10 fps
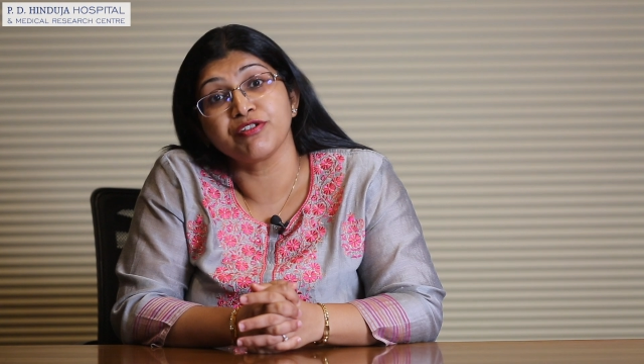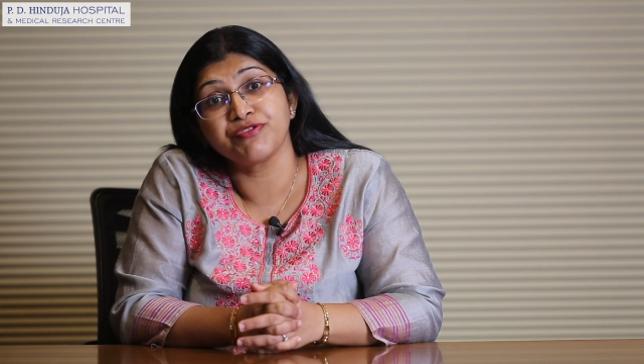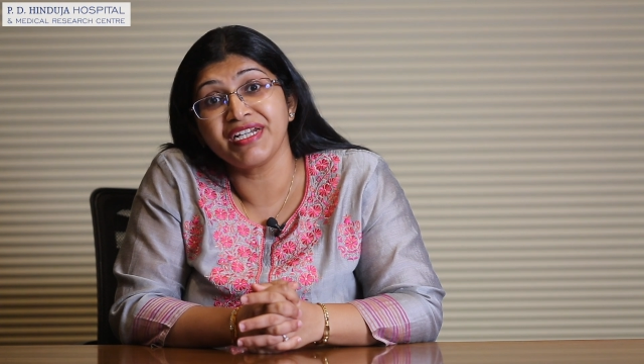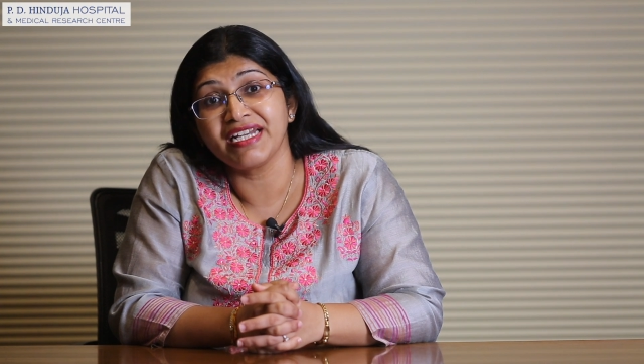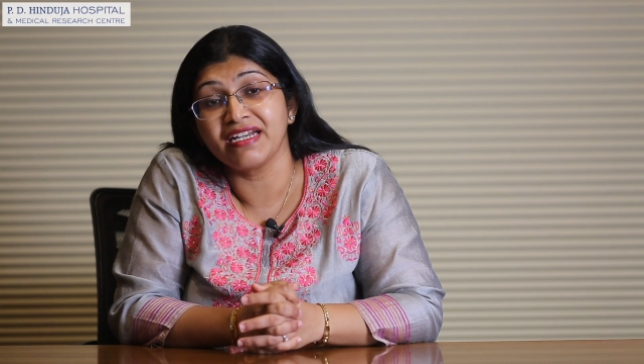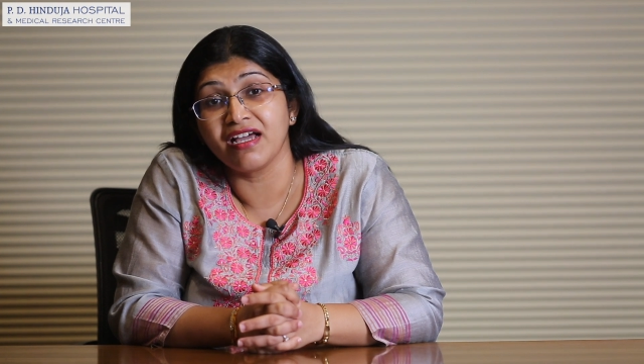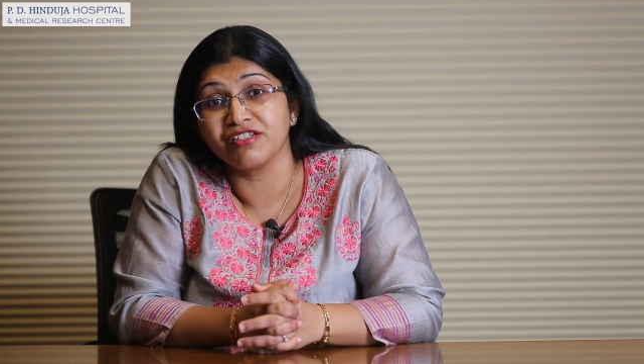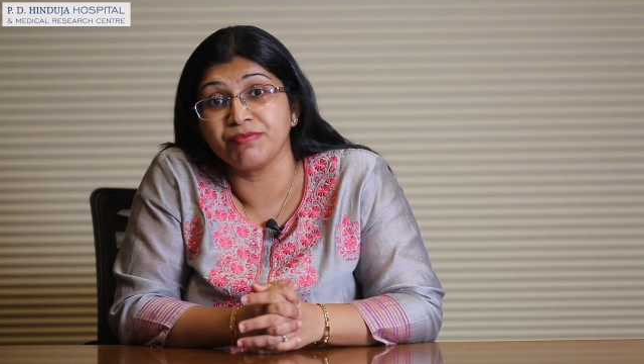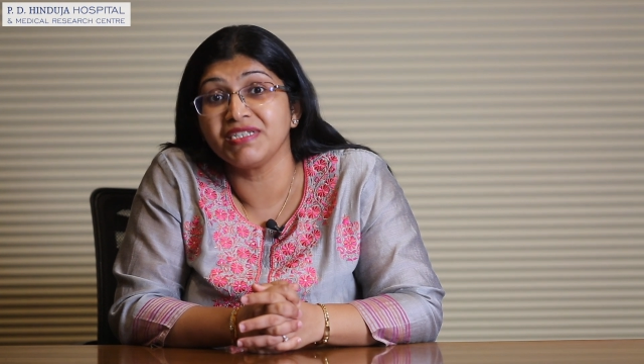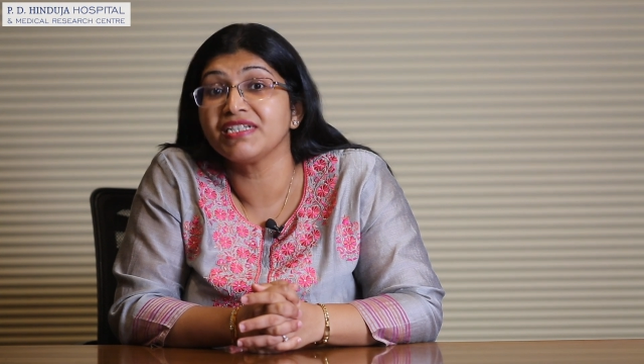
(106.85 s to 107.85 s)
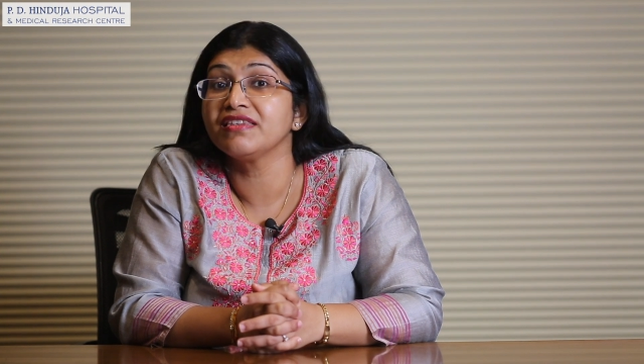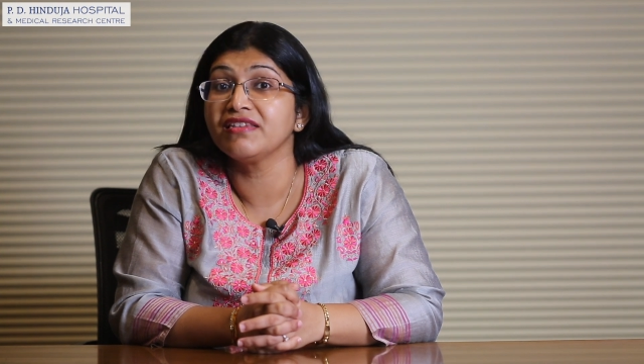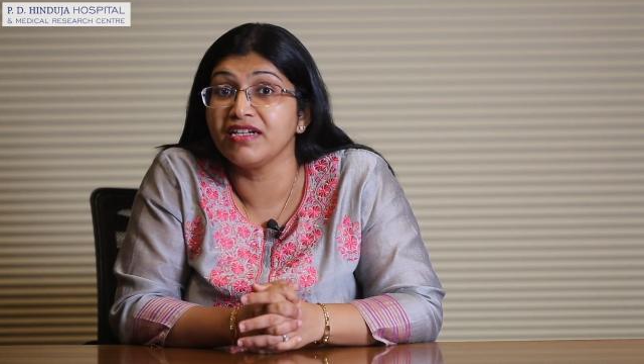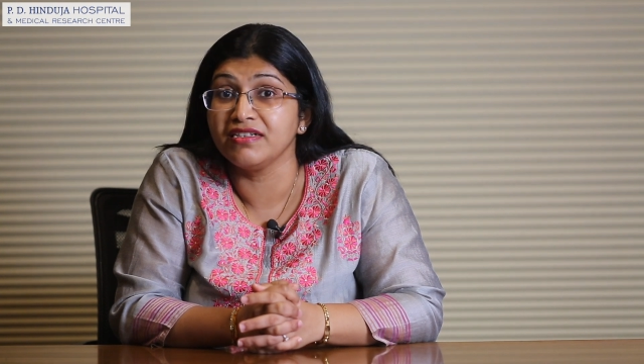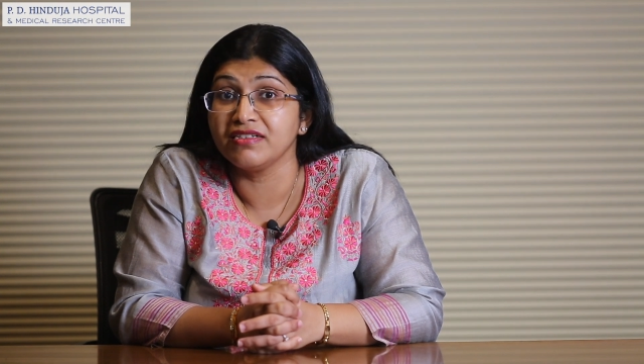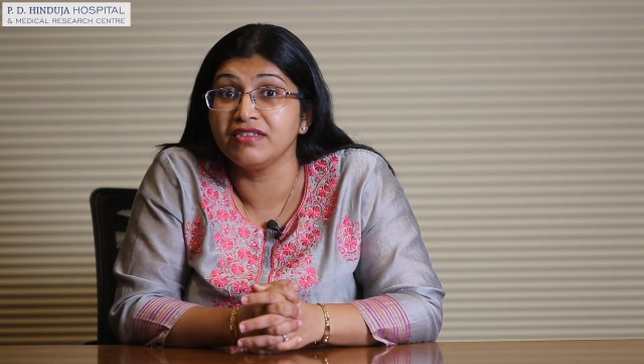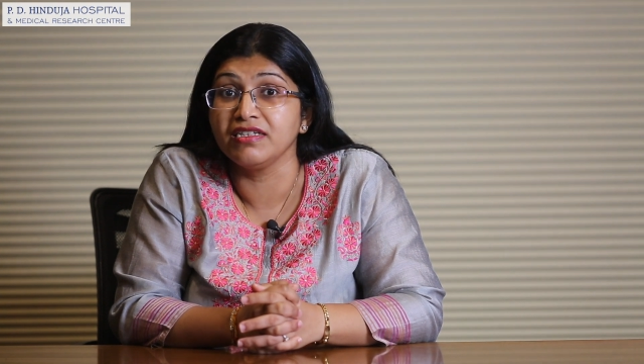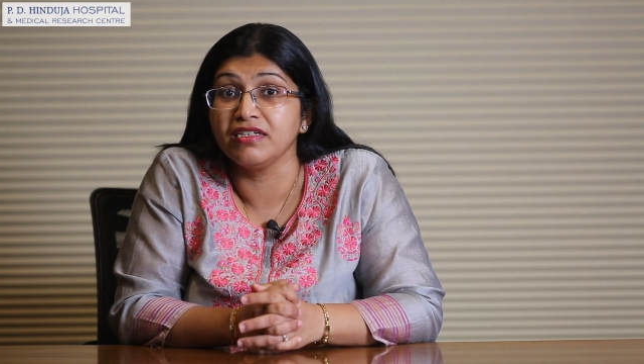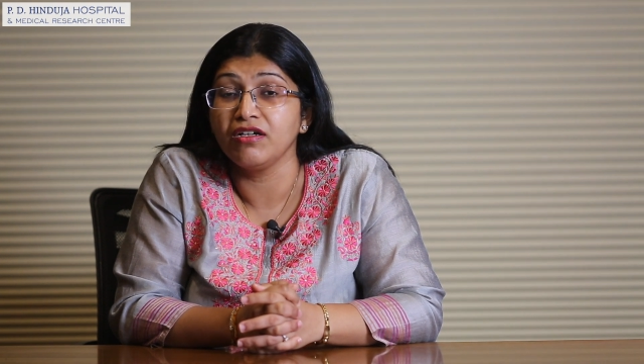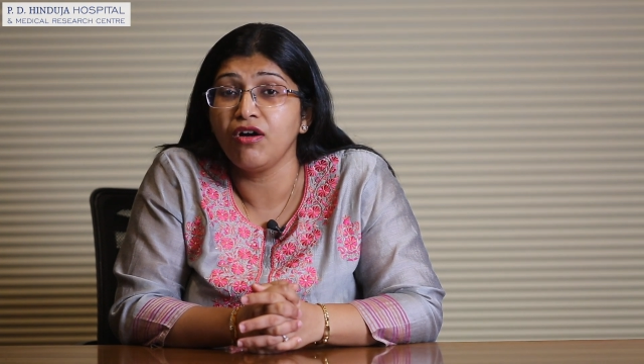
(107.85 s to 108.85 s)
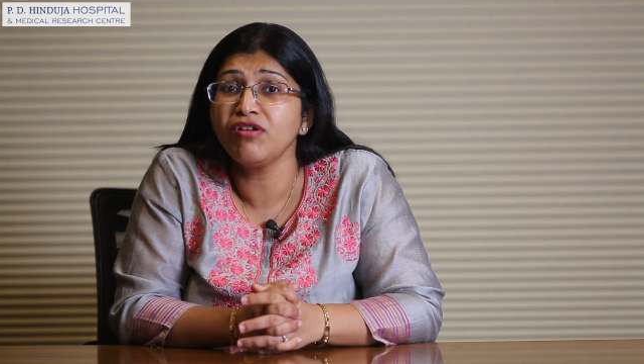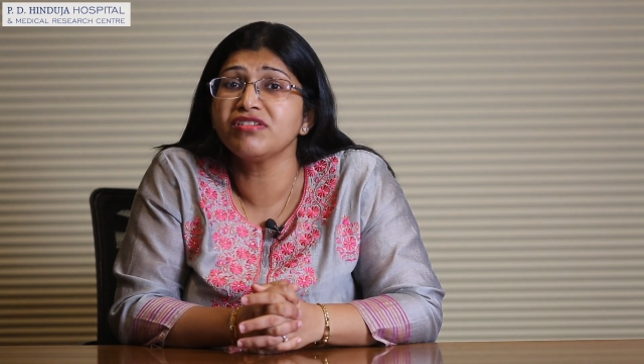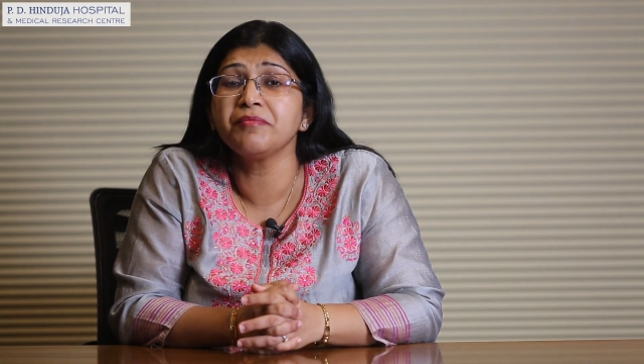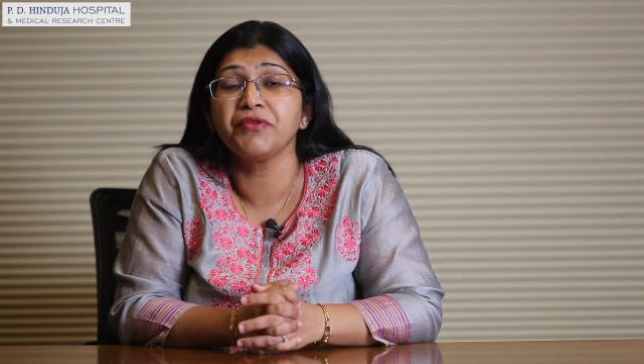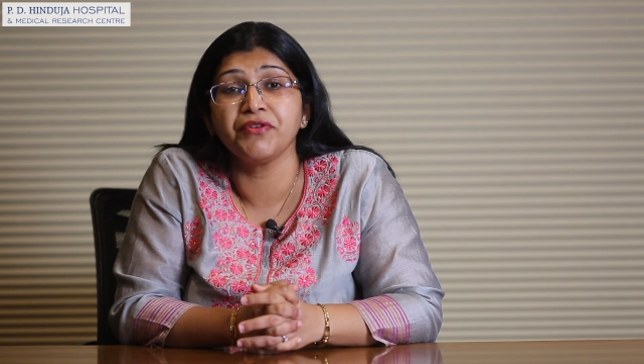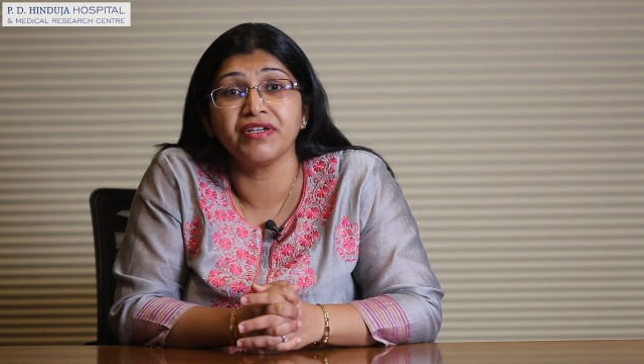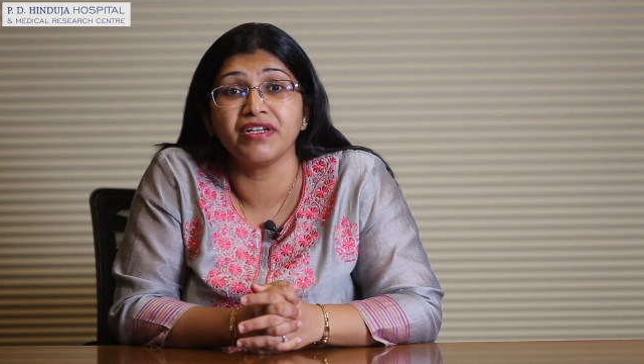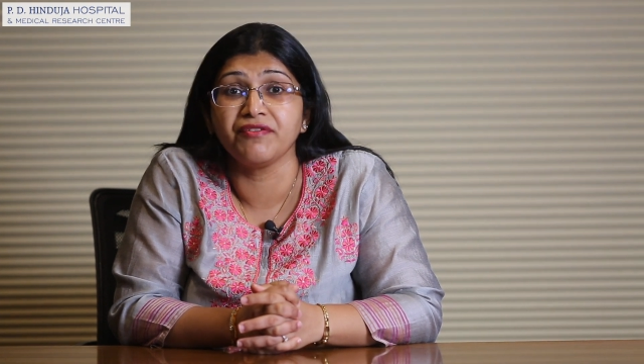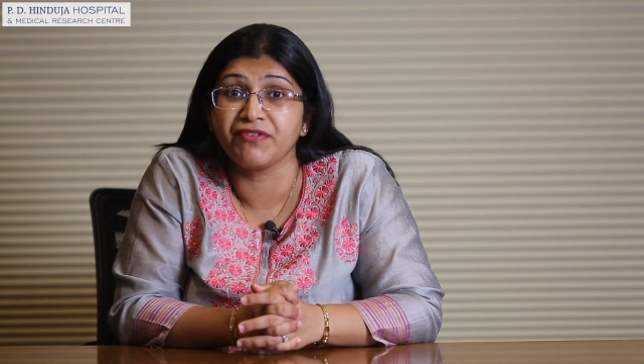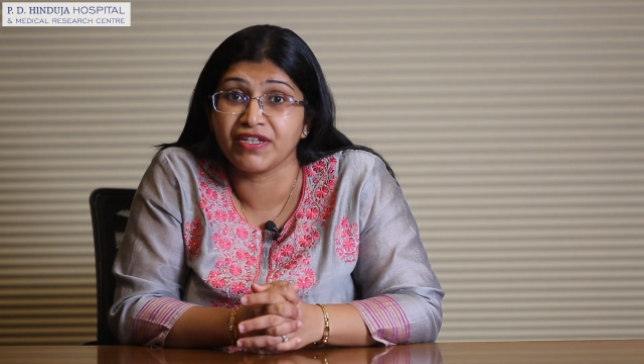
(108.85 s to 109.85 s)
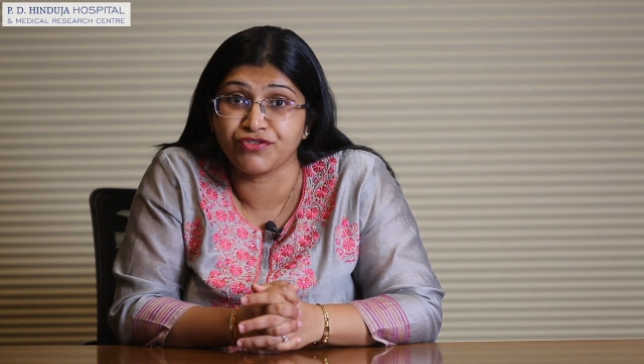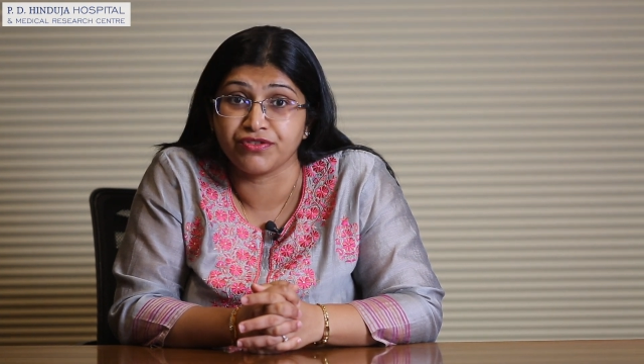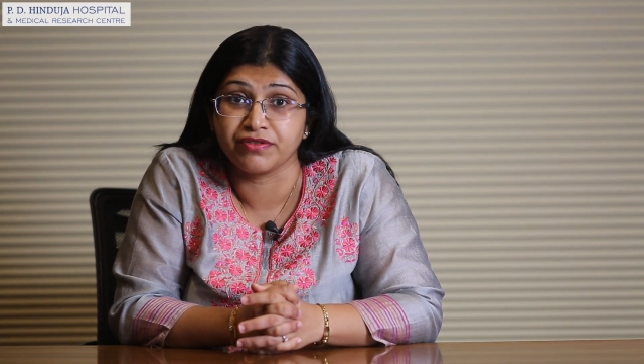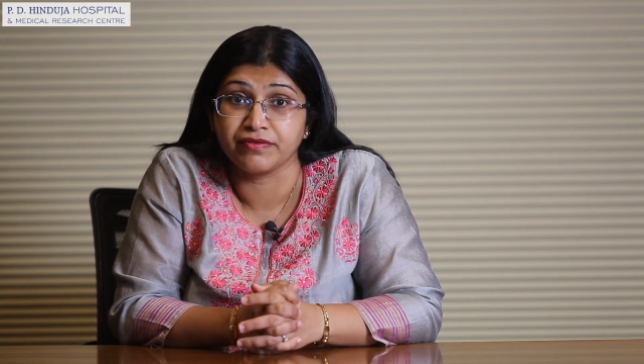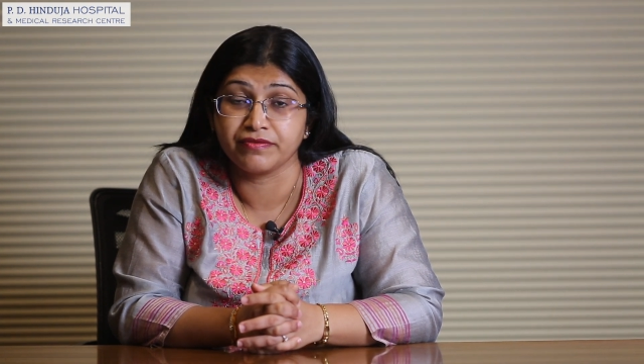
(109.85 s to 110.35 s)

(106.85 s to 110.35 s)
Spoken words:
prostate enlargement in the elderly or some urine infection.